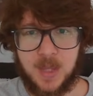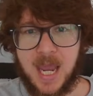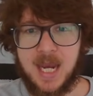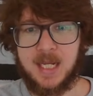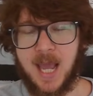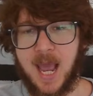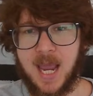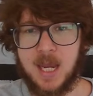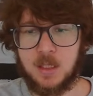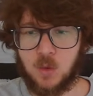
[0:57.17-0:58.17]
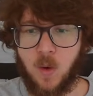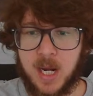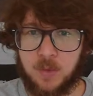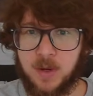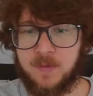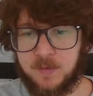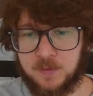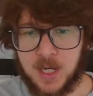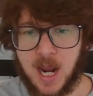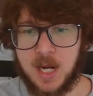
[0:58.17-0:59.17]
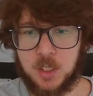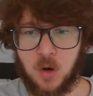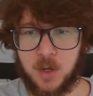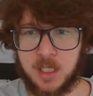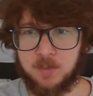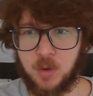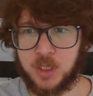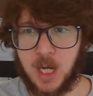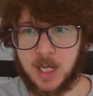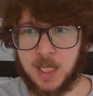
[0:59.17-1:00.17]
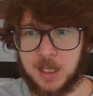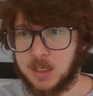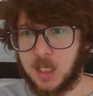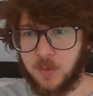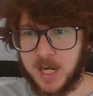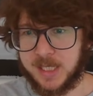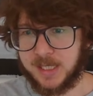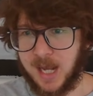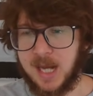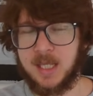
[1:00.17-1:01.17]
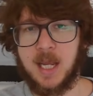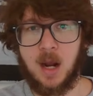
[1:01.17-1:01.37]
8K, 2359 tokens per second, degrades slightly at